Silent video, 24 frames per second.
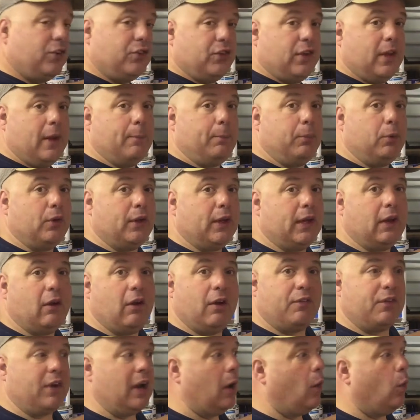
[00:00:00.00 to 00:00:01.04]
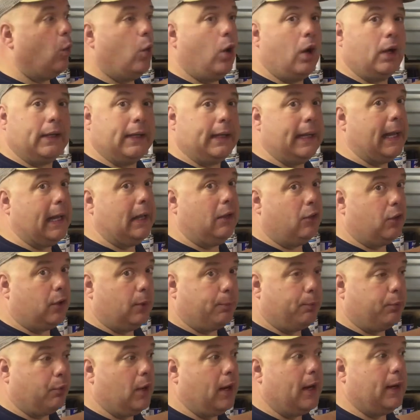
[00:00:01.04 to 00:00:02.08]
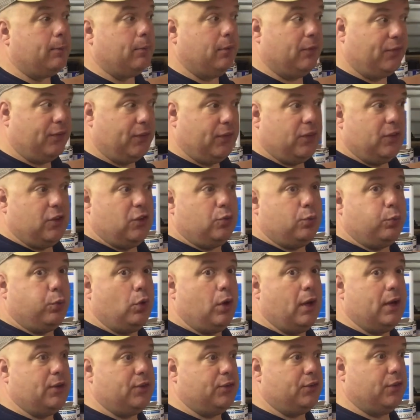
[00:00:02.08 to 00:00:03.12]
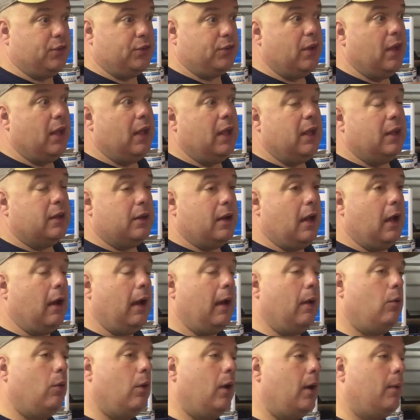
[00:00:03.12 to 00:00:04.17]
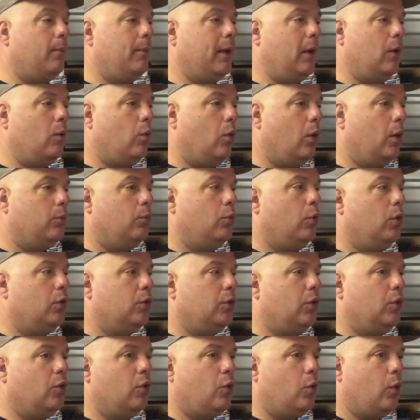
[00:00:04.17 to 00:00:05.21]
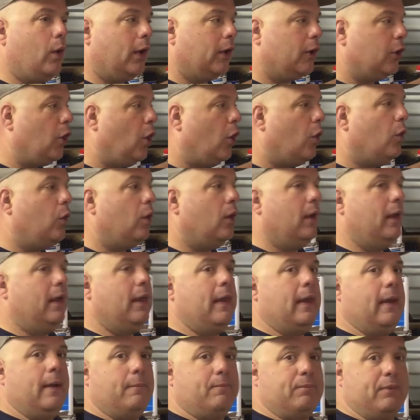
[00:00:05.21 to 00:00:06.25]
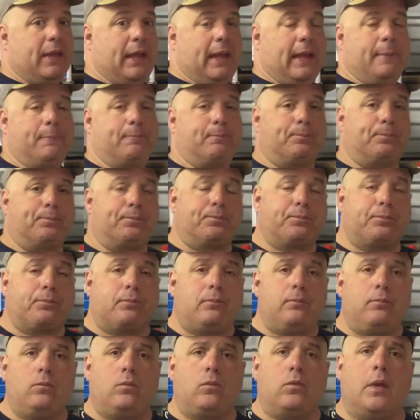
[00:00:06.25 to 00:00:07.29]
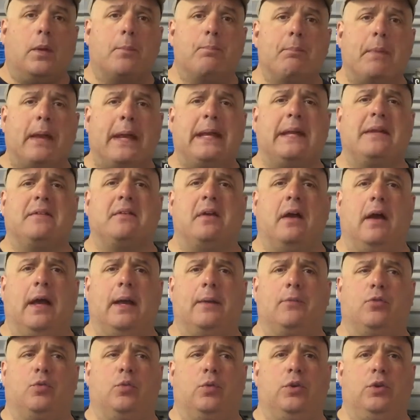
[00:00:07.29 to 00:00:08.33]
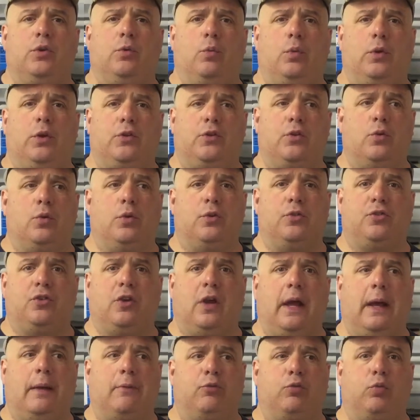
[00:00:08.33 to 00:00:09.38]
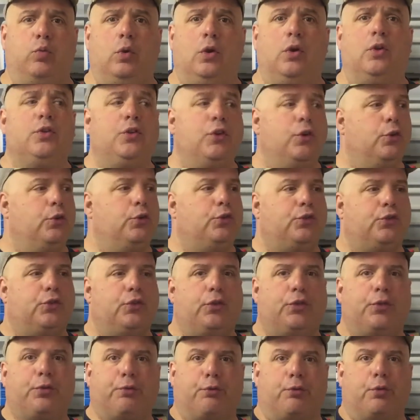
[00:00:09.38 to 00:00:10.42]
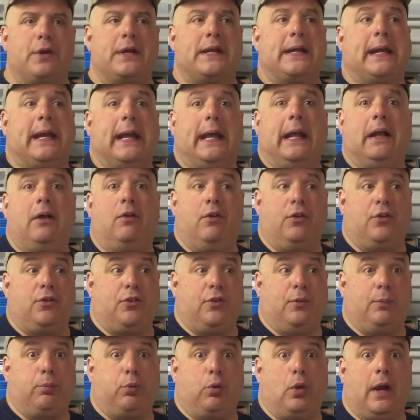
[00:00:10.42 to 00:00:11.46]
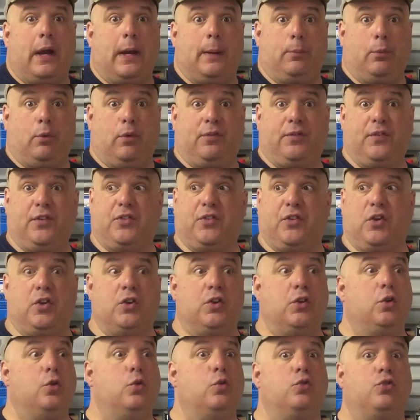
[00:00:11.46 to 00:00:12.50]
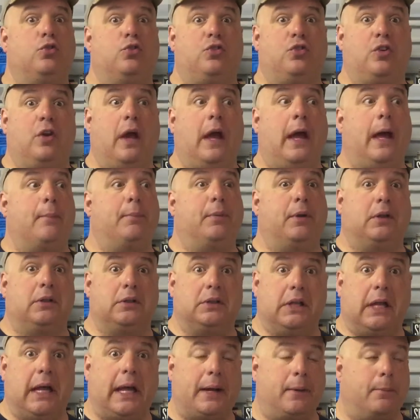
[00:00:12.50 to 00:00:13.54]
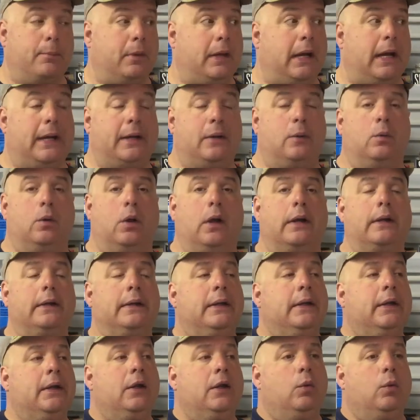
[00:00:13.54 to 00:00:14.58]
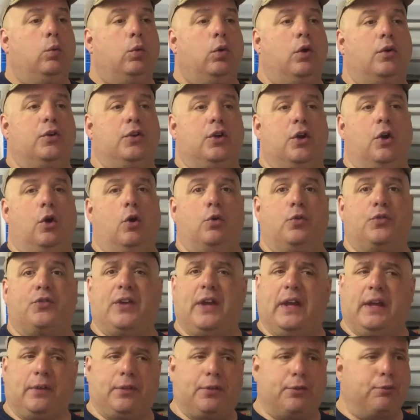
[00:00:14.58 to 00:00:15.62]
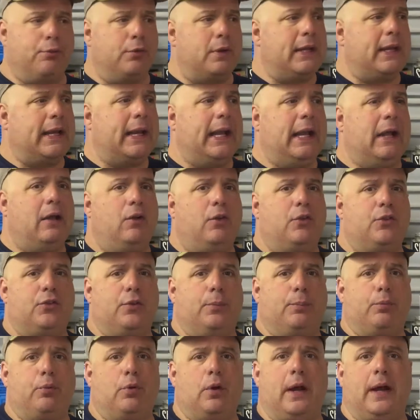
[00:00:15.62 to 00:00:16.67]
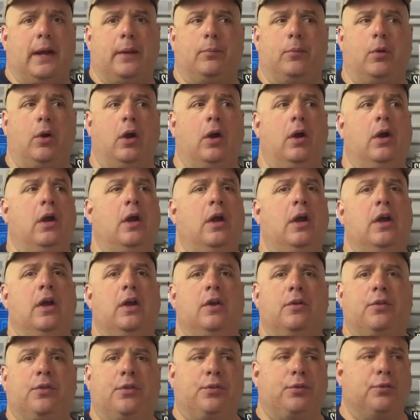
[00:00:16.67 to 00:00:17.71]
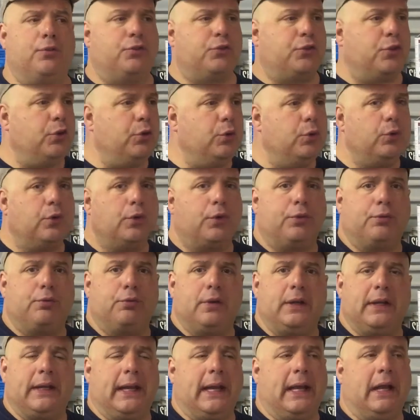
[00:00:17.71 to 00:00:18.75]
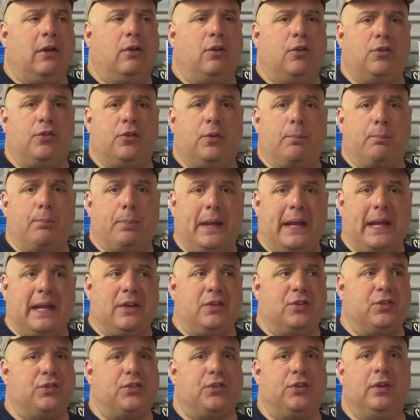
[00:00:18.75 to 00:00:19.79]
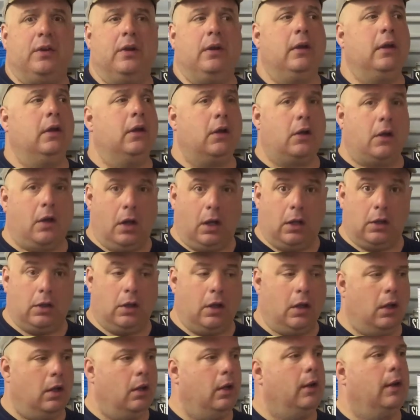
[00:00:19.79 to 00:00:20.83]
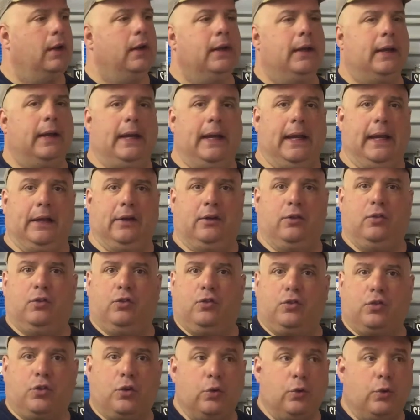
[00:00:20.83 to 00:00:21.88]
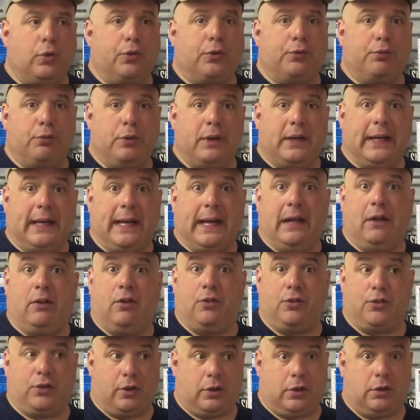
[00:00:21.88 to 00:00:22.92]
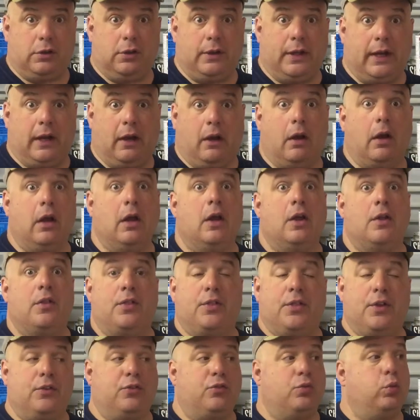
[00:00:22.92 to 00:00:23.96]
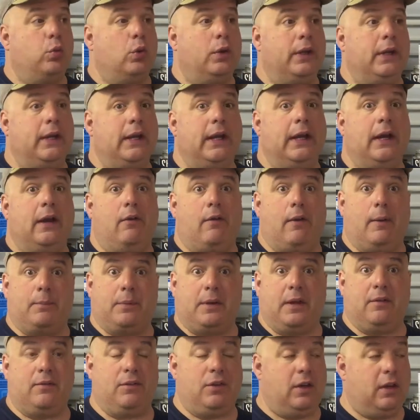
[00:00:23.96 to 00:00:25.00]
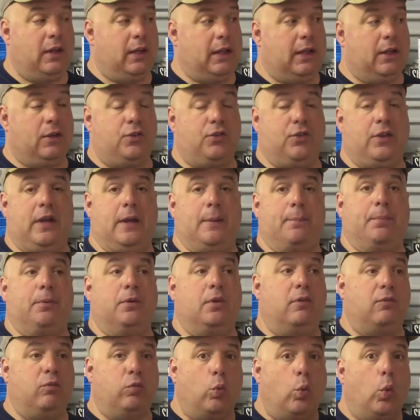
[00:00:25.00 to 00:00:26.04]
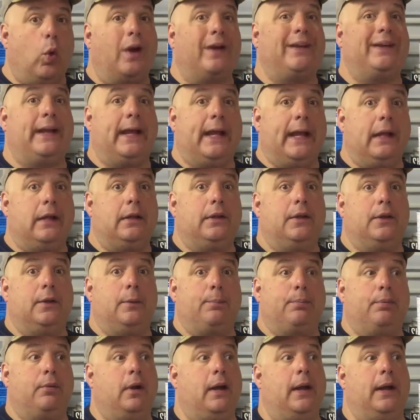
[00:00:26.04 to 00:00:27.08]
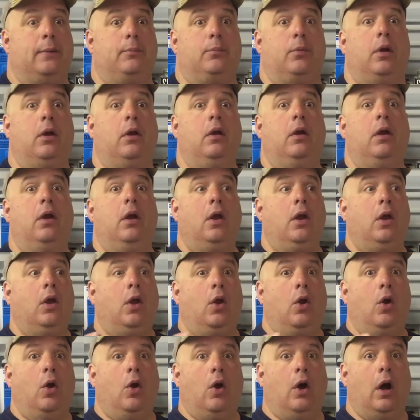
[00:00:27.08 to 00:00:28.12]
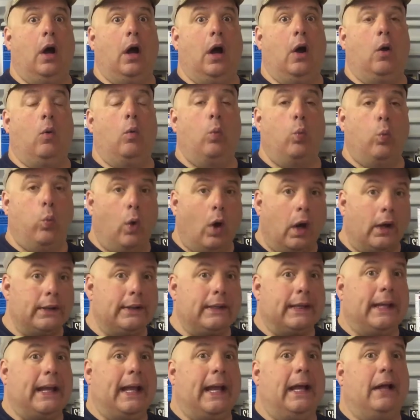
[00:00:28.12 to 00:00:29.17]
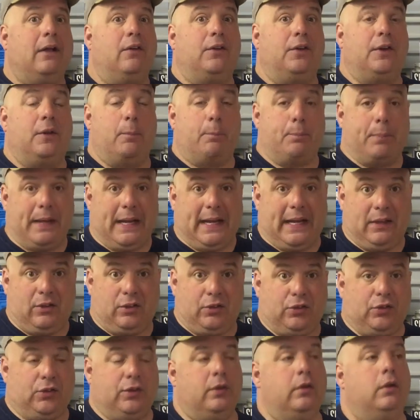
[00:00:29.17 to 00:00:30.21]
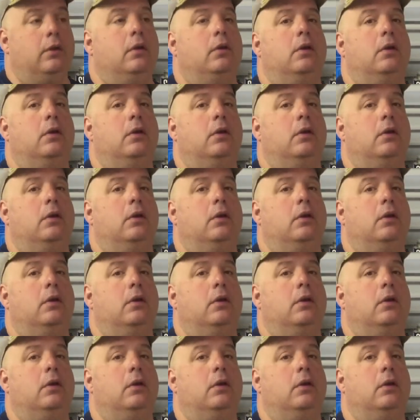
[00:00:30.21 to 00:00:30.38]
example here, I've got 1 gallon of primer for these prices. Now I want to make one more little quick note that many times when we're doing jobs, we'll use 3 gallons of primer if it's a huge job and a lot of body work. We'll take 3 gallons of primer, 2 to 3 gallons of base color, and 2 to 3 gallons of clear. This one here, I'm giving you an example of 1 gallon of primer, 1 gallon of base,